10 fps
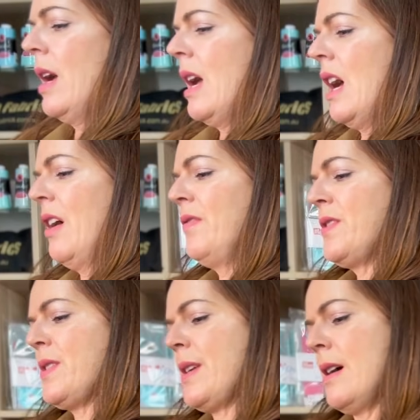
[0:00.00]
have
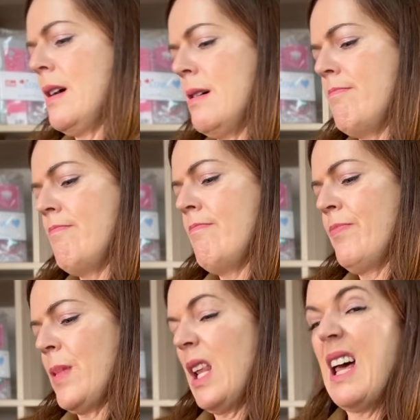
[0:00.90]
some
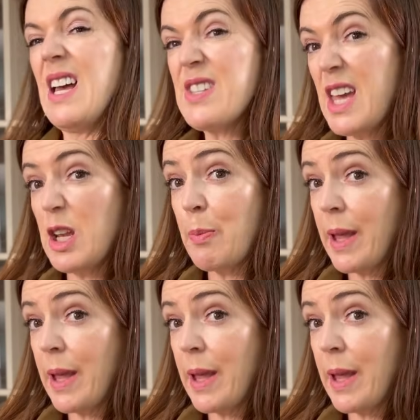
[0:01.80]
glass-headed